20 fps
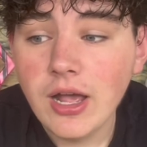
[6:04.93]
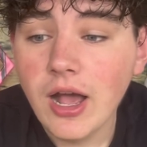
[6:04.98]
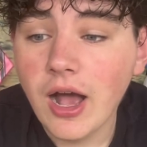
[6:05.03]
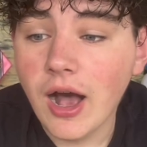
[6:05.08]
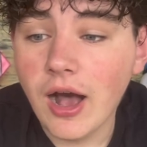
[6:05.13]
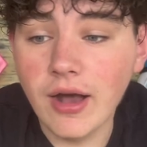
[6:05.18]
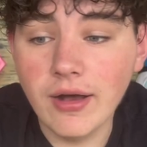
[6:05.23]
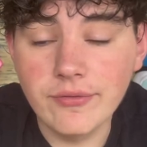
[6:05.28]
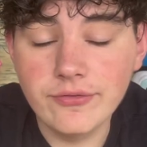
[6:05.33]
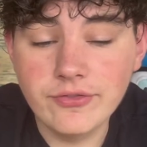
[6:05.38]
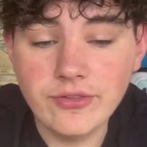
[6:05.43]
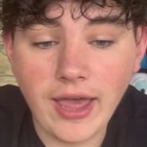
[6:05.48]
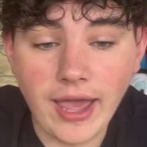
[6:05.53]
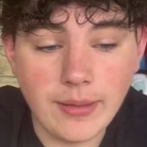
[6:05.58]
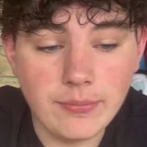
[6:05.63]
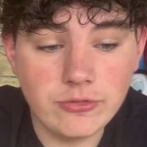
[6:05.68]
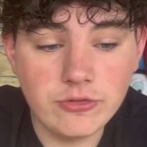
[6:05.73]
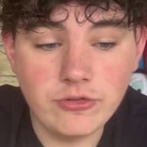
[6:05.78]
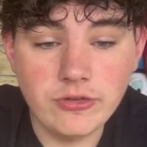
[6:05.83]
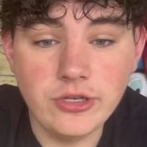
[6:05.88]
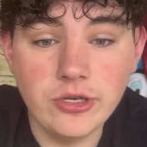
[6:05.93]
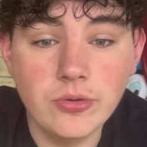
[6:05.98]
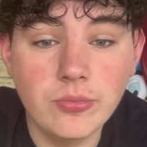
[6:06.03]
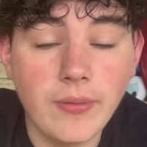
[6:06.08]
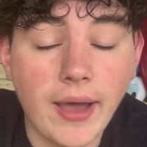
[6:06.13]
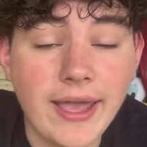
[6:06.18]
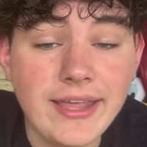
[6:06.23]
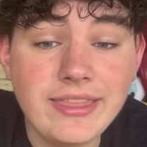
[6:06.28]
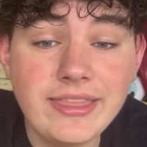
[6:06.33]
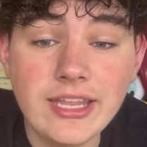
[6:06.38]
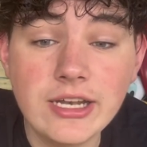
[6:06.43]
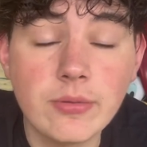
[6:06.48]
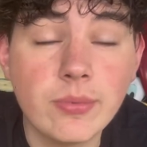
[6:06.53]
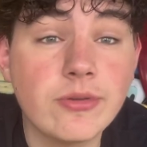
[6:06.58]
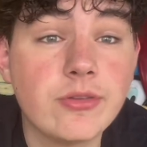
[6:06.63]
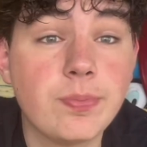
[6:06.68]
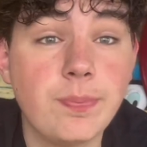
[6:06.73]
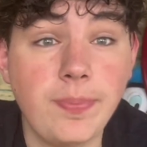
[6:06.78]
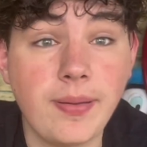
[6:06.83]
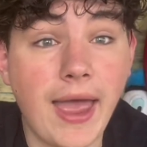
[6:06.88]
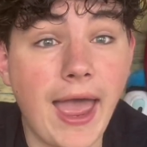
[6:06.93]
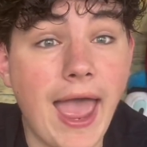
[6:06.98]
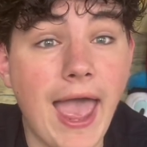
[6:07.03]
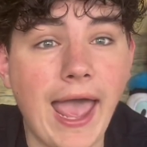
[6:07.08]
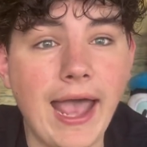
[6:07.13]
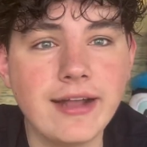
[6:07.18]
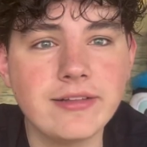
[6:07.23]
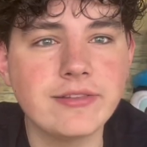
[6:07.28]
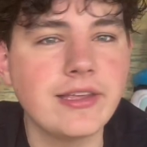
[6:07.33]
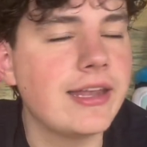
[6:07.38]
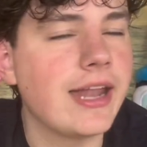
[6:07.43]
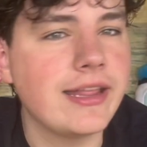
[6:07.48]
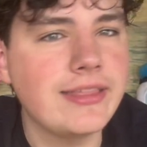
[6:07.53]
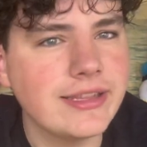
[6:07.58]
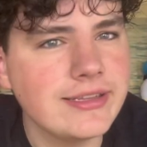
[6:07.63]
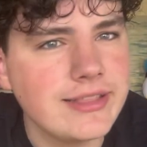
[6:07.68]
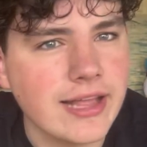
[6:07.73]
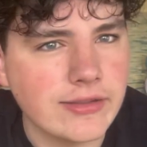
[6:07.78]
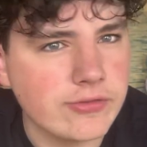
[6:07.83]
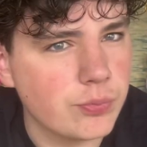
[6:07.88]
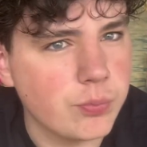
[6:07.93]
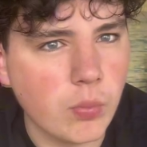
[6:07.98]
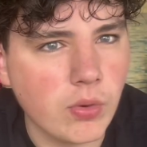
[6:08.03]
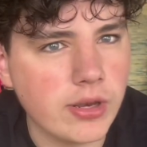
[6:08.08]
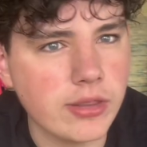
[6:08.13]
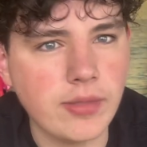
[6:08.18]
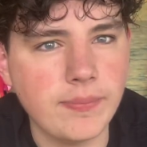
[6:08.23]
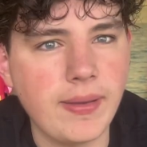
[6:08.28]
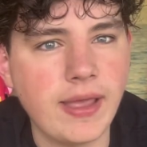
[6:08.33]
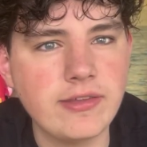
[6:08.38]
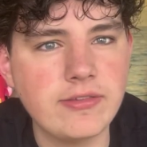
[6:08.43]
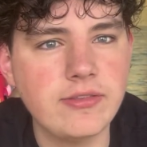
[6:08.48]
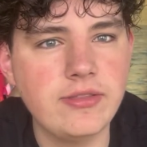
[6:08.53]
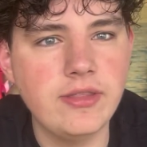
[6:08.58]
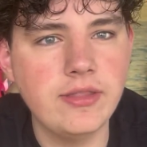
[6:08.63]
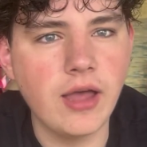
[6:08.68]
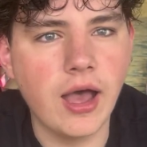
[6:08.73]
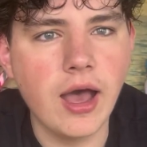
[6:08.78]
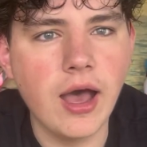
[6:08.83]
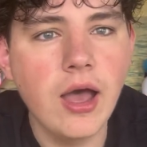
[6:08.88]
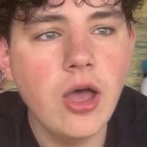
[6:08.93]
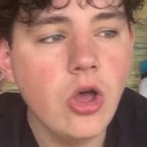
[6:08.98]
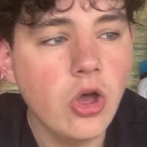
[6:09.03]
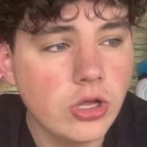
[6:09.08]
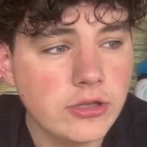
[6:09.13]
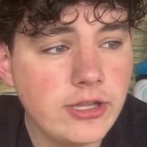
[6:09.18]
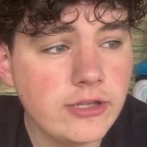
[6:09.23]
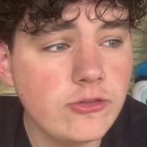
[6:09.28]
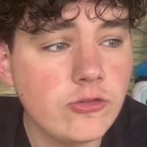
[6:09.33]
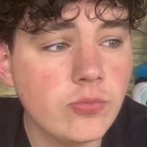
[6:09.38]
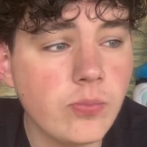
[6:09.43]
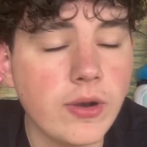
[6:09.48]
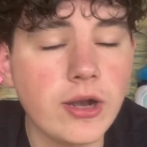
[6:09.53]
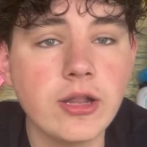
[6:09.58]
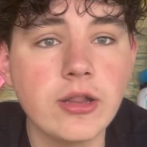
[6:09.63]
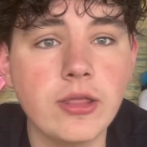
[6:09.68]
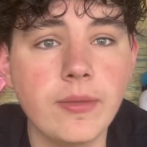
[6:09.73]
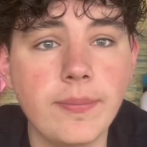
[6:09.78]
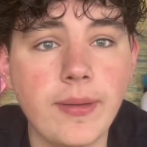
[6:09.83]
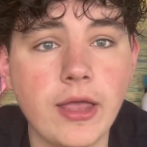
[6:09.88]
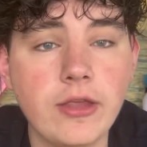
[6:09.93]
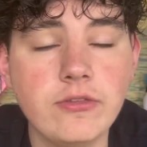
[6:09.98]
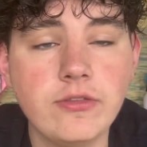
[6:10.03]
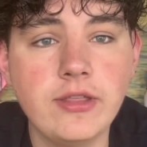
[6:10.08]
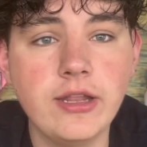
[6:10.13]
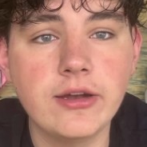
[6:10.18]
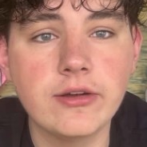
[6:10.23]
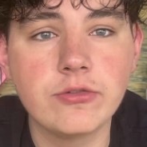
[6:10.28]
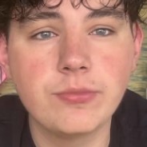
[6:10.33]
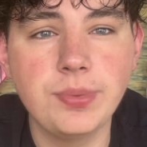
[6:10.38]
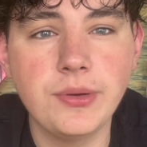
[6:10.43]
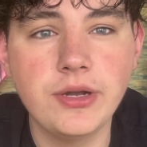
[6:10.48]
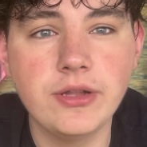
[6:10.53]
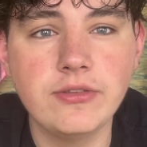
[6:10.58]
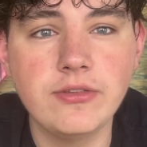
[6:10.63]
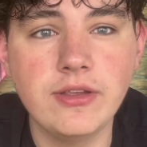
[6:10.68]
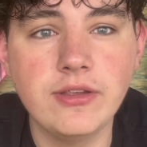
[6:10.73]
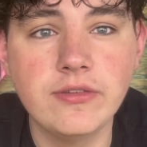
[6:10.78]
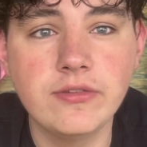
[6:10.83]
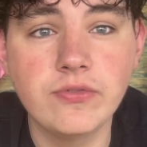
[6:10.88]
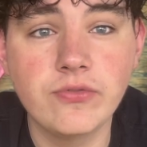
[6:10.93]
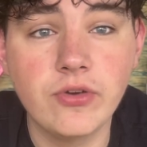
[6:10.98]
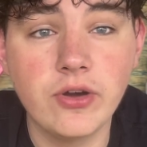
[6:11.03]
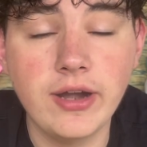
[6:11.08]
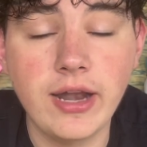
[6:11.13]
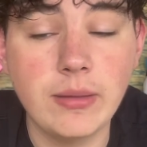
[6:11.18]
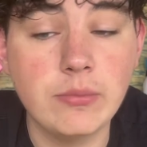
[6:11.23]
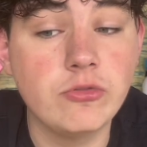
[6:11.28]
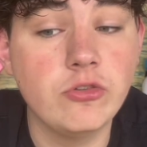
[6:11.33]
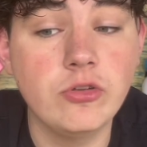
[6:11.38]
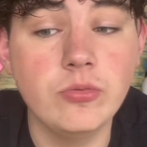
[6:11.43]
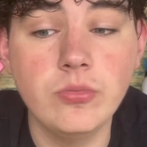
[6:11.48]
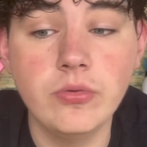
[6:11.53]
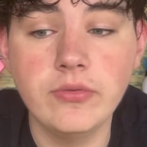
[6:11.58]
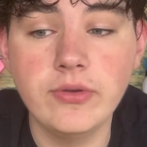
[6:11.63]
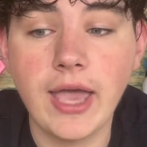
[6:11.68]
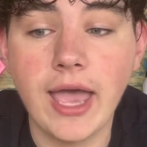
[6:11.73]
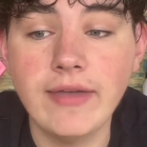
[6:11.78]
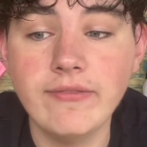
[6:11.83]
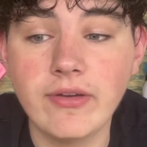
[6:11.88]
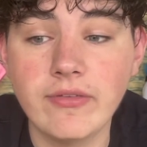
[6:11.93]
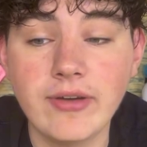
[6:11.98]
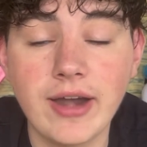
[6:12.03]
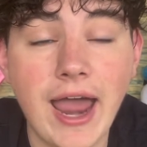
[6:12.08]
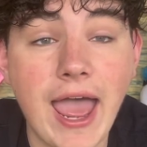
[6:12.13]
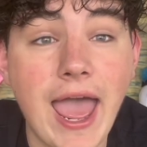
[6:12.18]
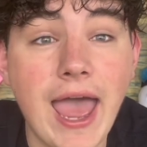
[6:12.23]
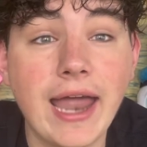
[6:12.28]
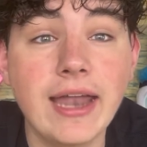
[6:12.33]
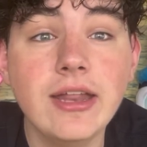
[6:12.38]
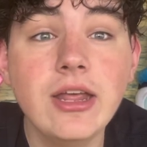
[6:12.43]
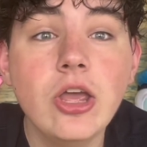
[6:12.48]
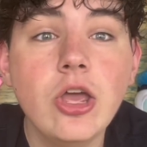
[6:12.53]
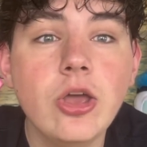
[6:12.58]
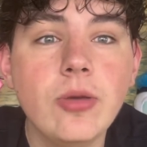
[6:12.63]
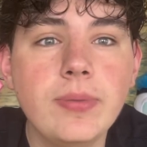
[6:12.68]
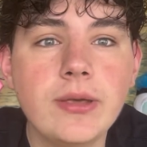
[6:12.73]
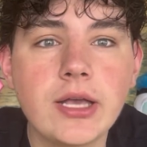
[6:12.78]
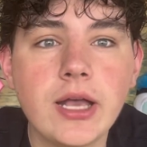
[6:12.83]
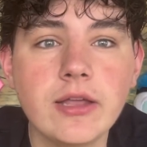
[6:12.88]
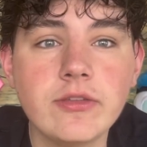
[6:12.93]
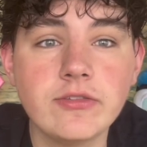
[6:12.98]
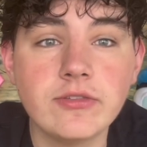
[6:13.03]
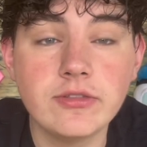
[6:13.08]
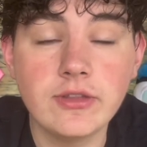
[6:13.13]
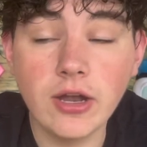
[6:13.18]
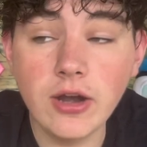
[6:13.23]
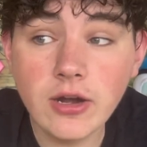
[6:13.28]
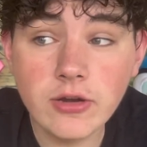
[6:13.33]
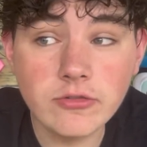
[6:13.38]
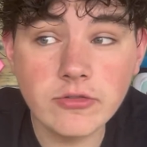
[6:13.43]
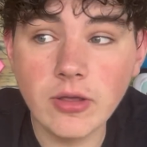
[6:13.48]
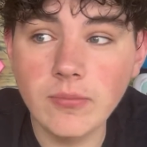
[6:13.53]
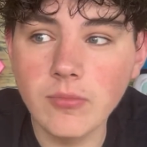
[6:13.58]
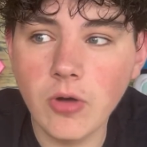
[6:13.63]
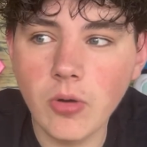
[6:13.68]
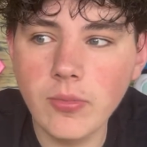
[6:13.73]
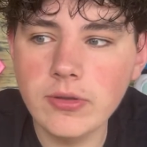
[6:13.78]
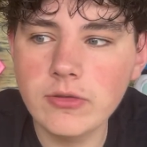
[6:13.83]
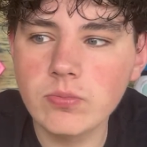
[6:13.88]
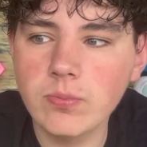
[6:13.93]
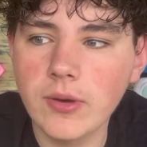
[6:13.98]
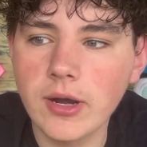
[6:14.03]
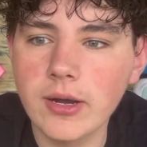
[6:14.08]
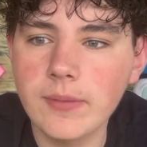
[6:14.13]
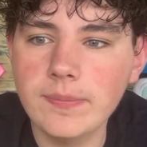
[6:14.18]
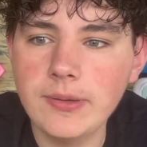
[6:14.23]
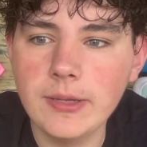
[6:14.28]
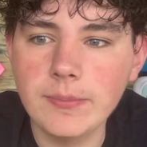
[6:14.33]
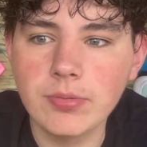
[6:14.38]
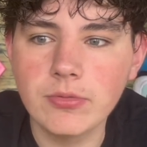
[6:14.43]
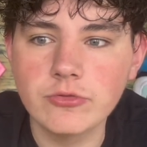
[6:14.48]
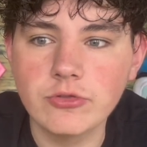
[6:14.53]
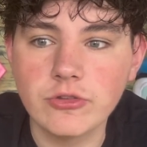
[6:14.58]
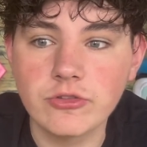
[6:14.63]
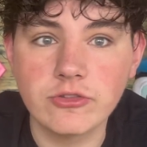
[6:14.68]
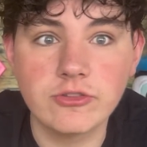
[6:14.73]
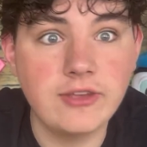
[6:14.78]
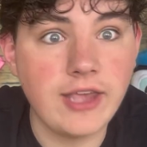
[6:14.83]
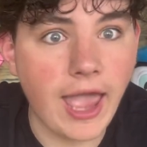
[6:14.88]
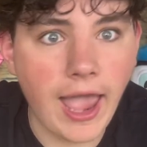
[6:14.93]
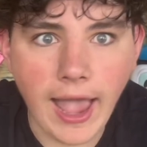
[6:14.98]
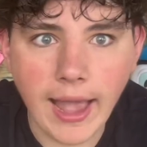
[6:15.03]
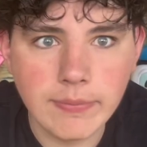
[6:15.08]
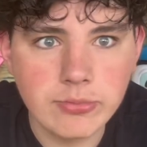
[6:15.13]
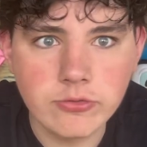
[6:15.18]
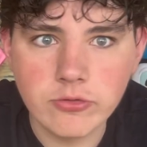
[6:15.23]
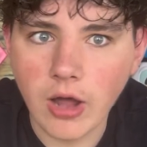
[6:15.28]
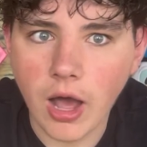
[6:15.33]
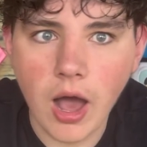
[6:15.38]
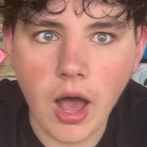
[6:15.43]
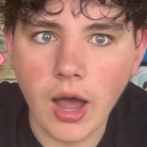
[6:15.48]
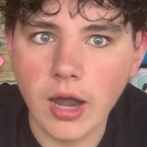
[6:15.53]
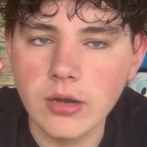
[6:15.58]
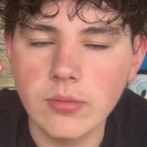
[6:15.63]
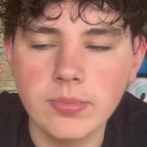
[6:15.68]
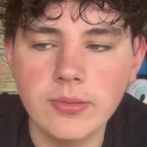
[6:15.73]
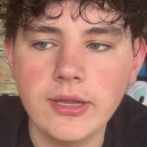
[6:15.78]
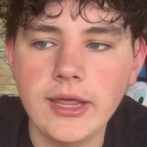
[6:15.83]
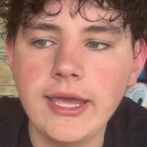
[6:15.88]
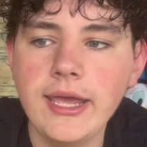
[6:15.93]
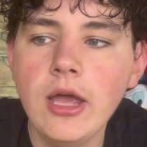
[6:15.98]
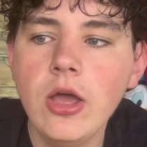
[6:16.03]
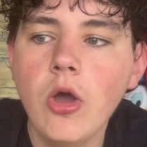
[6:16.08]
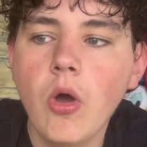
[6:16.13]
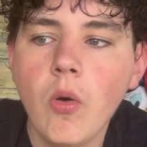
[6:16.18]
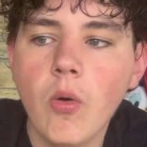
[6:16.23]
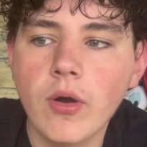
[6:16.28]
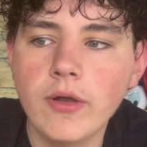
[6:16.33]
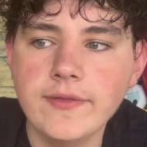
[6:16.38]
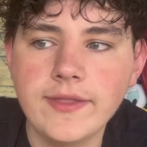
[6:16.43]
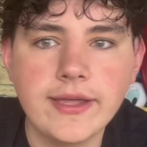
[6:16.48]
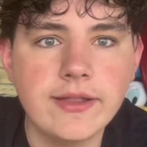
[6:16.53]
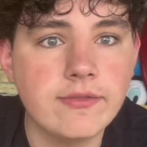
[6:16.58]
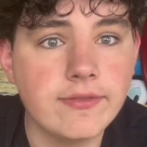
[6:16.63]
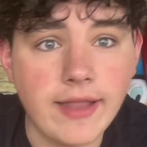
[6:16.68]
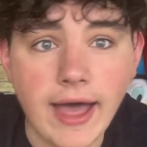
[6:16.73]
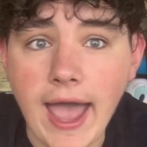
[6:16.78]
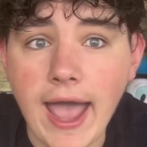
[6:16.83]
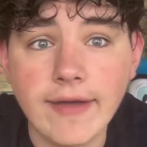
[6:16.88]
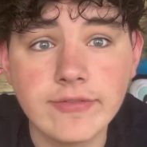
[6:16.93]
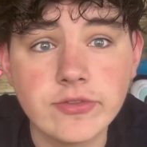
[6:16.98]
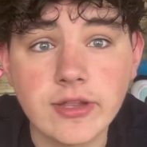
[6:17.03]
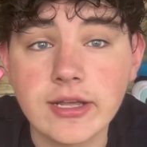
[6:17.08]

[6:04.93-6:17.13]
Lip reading: of the MCU. My theater was packed, and I think that's one of the best, this is one of the best theater experiences for an MCU movie I've ever had, because there are some moments where people just gasped audibly, or they laughed.